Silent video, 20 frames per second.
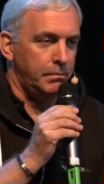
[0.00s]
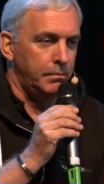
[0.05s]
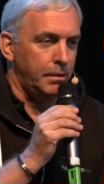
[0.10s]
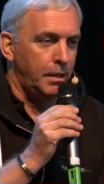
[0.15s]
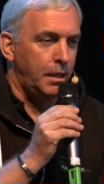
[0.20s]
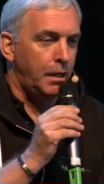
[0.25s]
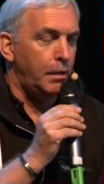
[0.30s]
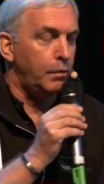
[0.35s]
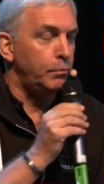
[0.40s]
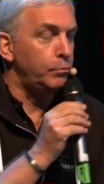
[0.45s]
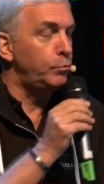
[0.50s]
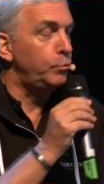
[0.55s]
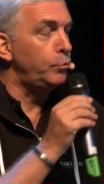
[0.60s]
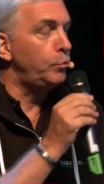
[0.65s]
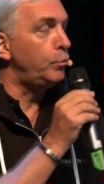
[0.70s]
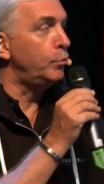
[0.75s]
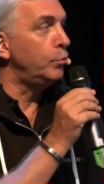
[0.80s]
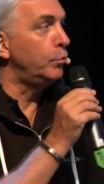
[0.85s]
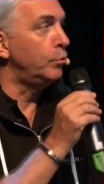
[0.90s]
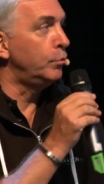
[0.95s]
How do
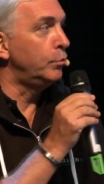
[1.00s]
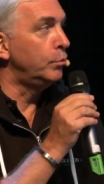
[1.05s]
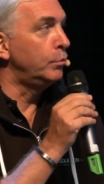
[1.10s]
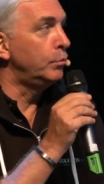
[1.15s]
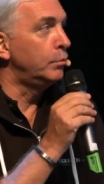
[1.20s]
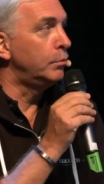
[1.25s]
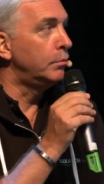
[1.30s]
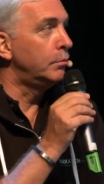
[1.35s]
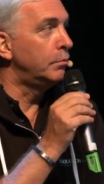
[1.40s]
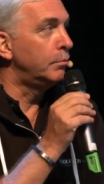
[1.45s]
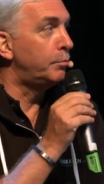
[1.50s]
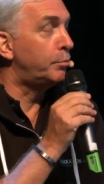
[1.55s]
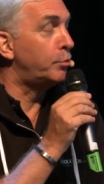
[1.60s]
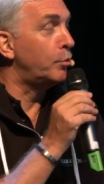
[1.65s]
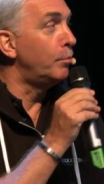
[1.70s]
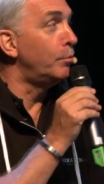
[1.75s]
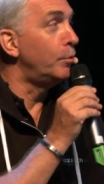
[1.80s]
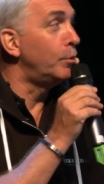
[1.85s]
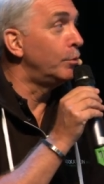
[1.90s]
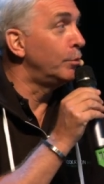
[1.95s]
you
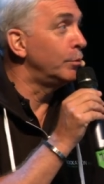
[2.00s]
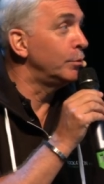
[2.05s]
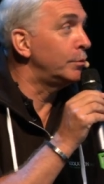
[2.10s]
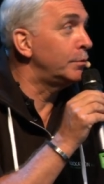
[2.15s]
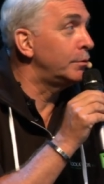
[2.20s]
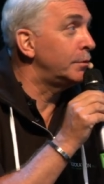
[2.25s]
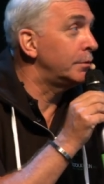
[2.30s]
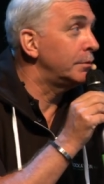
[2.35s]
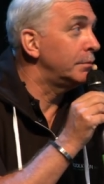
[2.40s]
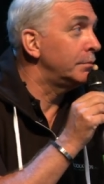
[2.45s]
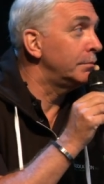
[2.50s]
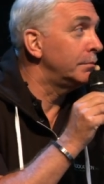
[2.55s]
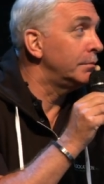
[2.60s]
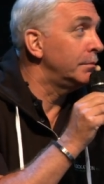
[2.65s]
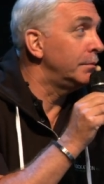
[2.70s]
promote